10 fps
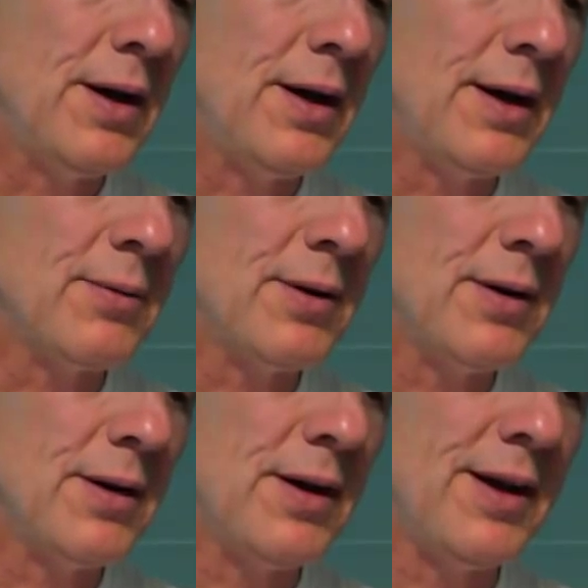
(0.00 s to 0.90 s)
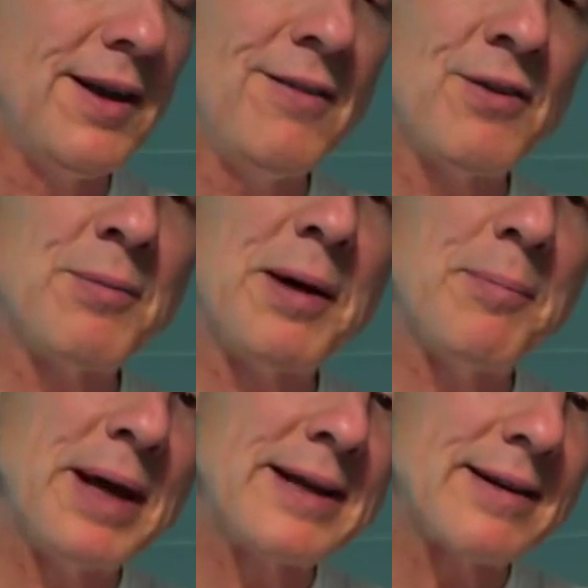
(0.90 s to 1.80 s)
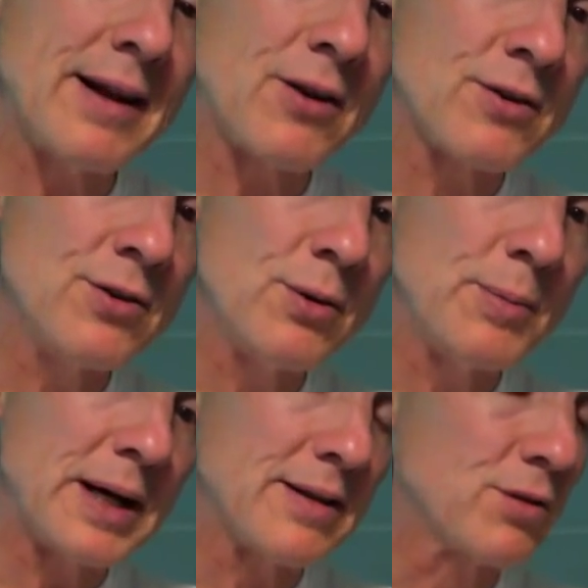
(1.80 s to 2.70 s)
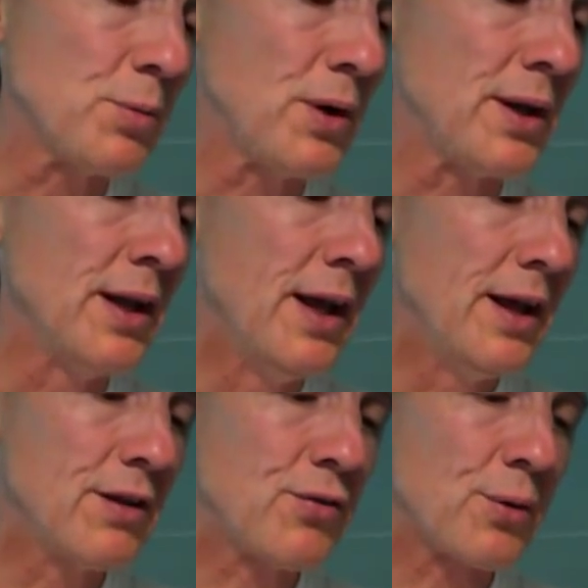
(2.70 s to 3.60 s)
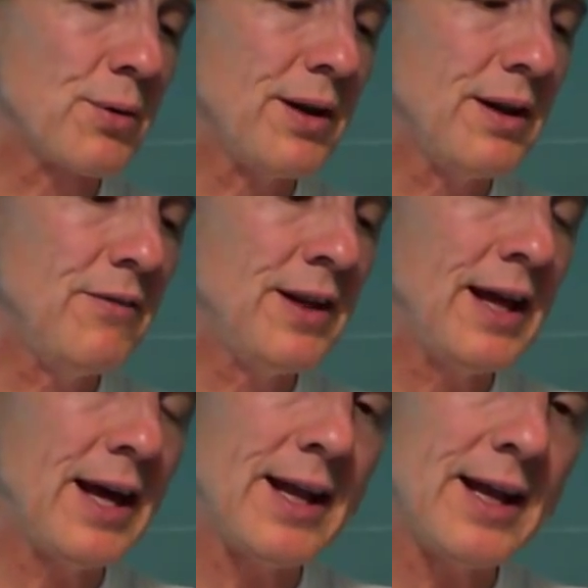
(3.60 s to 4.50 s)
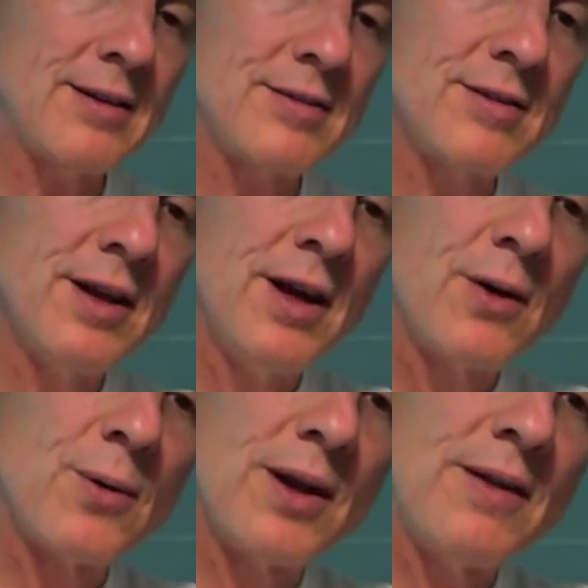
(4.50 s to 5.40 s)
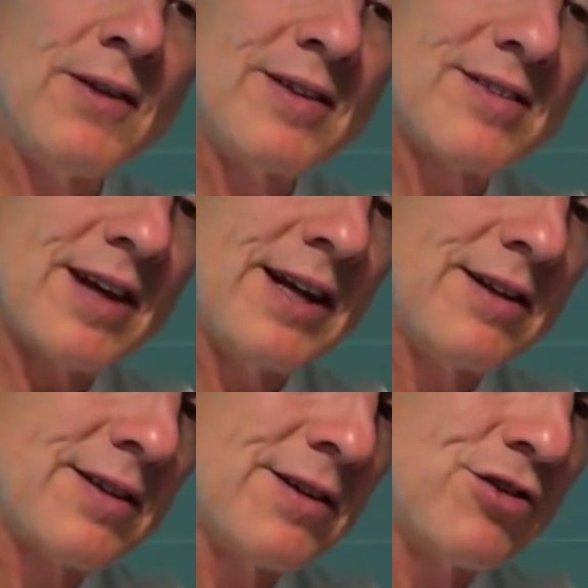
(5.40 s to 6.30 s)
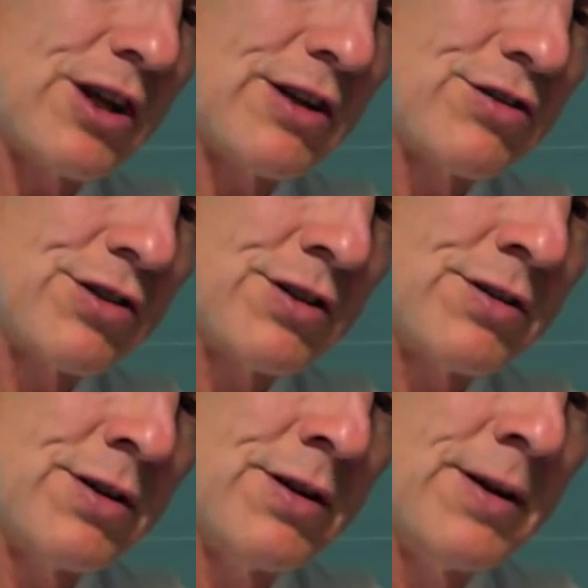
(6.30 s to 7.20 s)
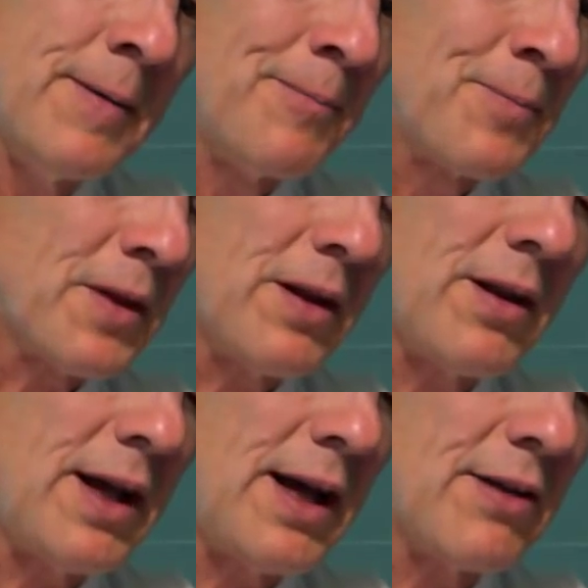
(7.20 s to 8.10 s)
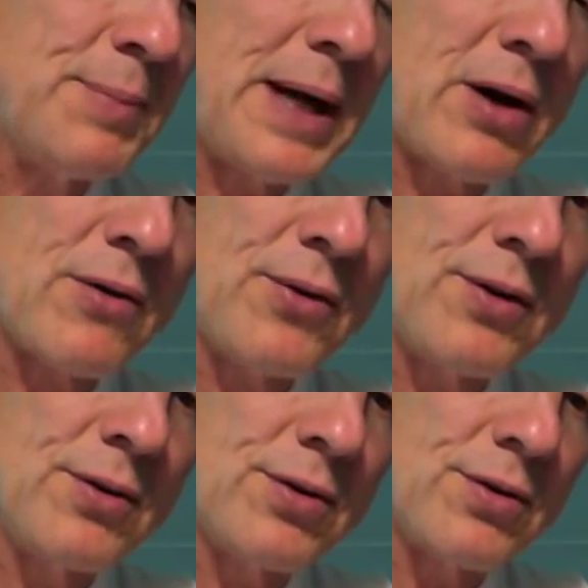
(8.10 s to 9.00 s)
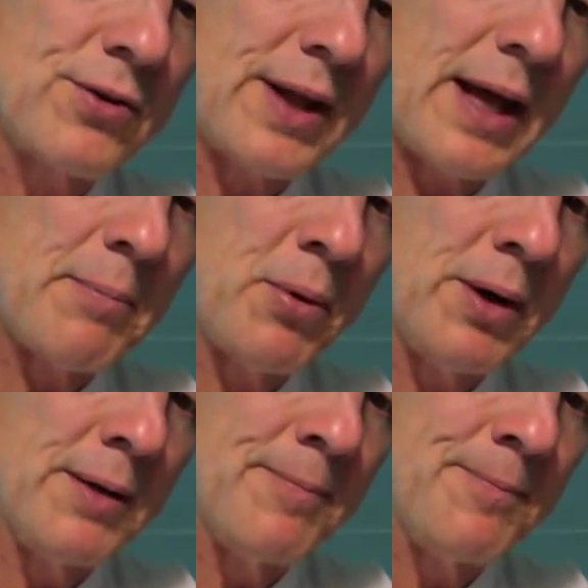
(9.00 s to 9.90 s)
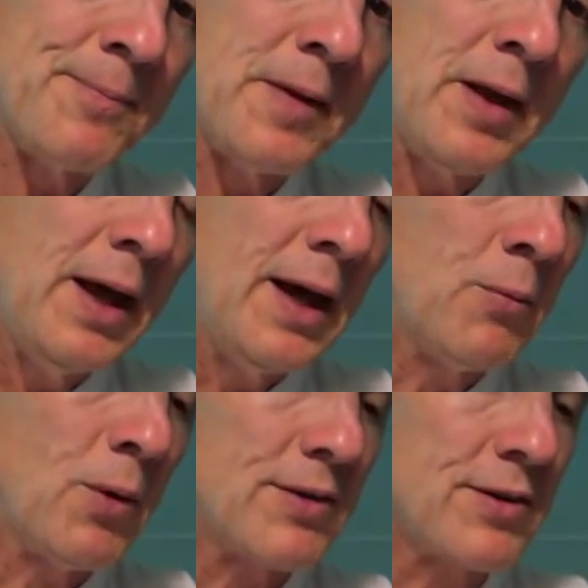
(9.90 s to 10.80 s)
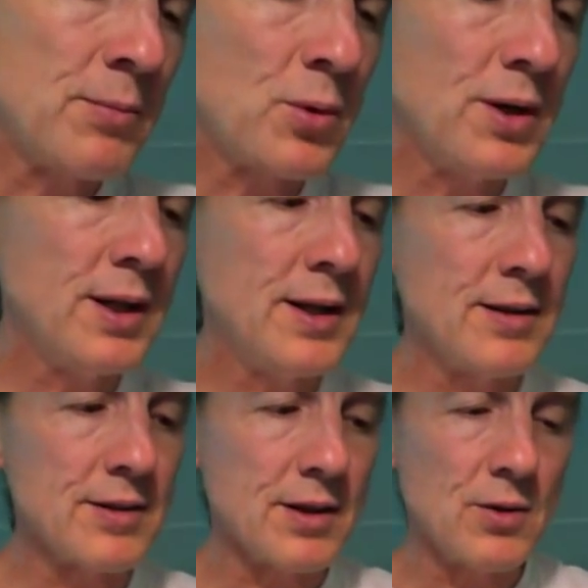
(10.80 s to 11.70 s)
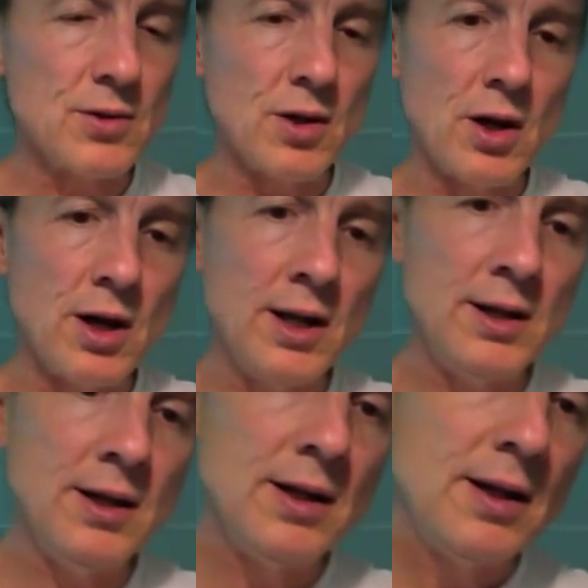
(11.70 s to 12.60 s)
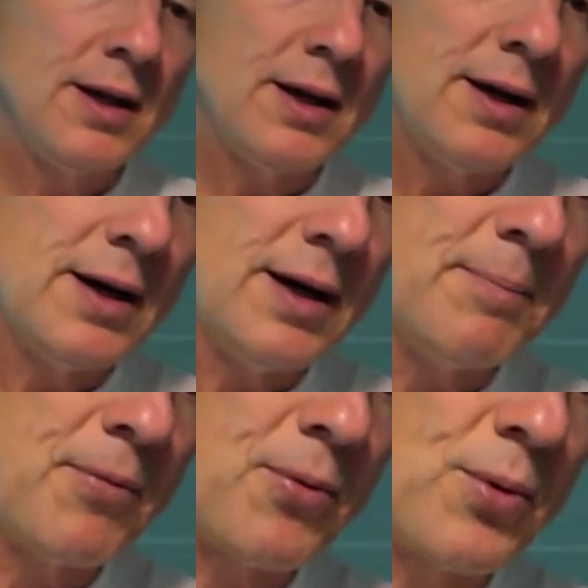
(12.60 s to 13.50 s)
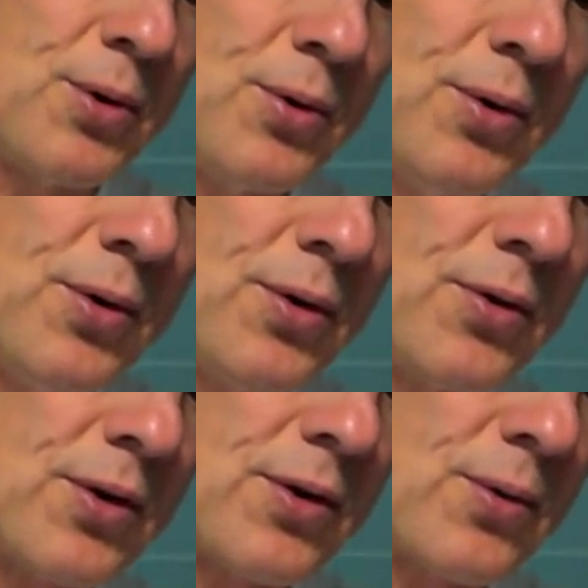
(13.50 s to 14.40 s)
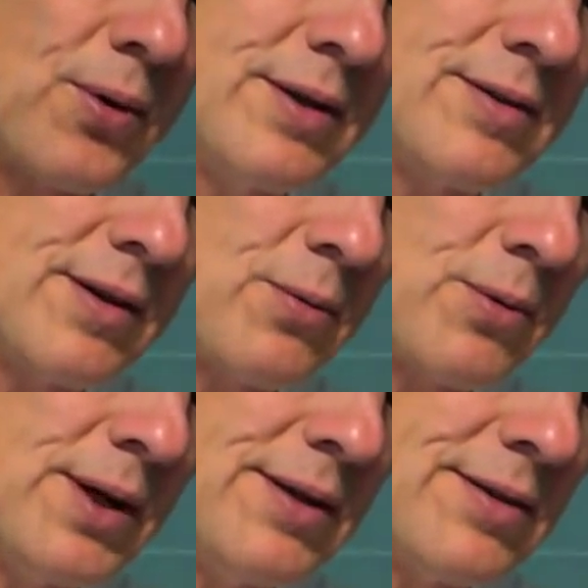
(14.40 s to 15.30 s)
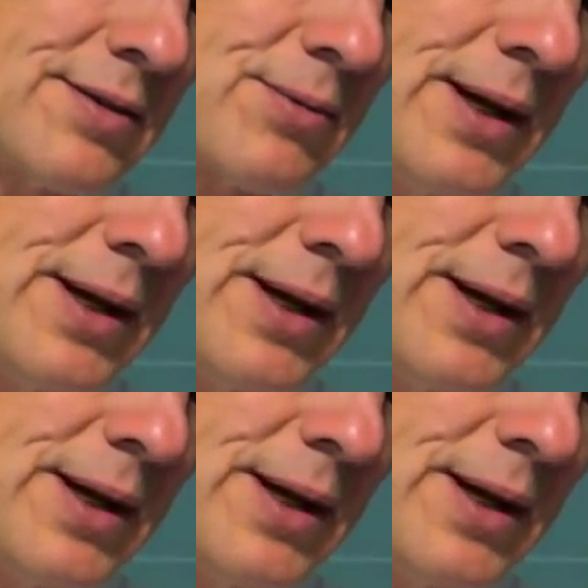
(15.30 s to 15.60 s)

I, even my bank teller knew about this point. It's for relieving headaches, relieving sinus congestion. A lot of powerful uses for that point. And watch the meridian as it goes on up through the crease of the wrist right